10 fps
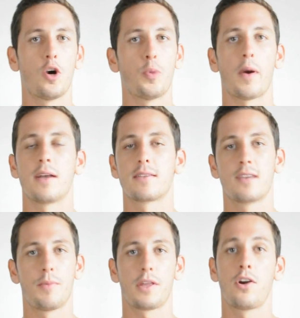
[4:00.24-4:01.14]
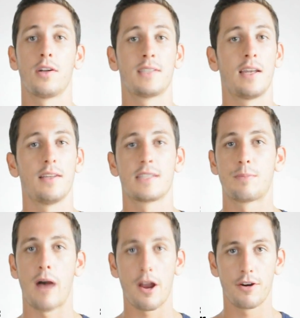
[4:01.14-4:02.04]
hope some of the content
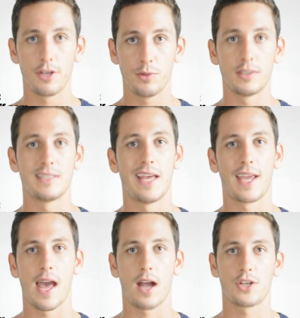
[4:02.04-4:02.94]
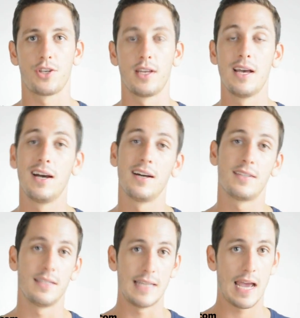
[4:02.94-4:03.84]
inspired you to take action
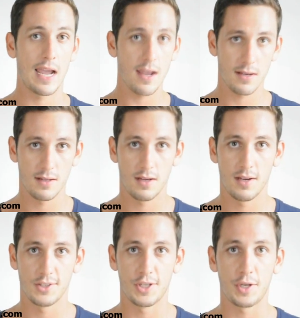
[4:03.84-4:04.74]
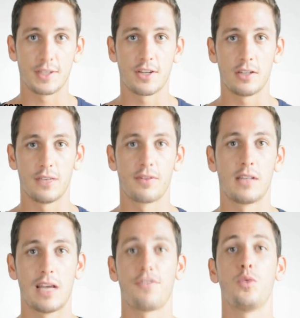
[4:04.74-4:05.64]
today so you can start living
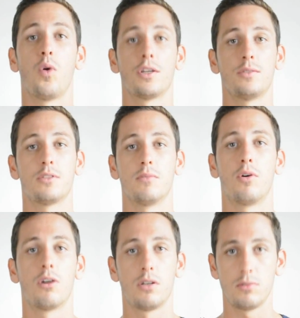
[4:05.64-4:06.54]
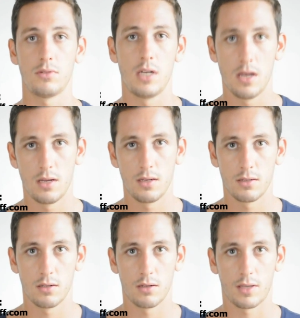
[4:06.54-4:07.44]
the life you want to tomorrow.
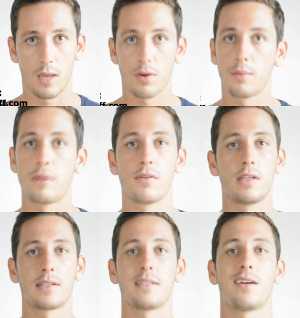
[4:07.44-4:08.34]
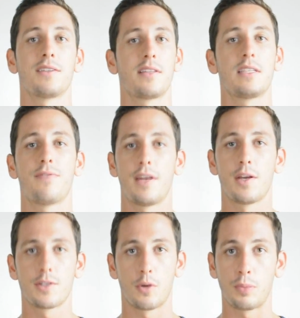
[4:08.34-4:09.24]
Okay, we're going to be releasing tons of these
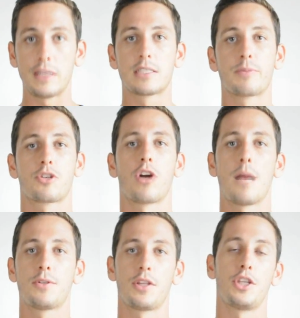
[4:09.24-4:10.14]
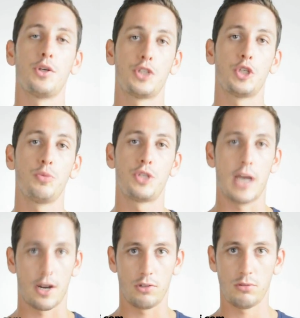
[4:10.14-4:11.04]
videos, so please subscribe to the YouTube
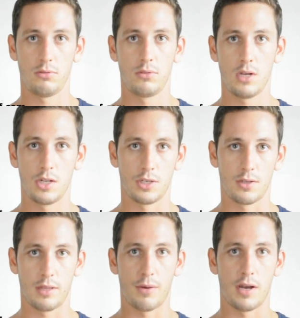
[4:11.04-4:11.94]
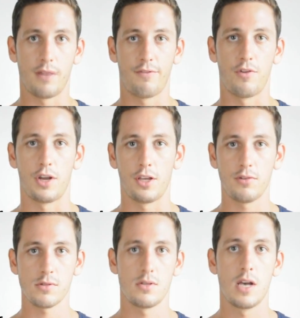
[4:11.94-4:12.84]
channel, just on the button in front of you.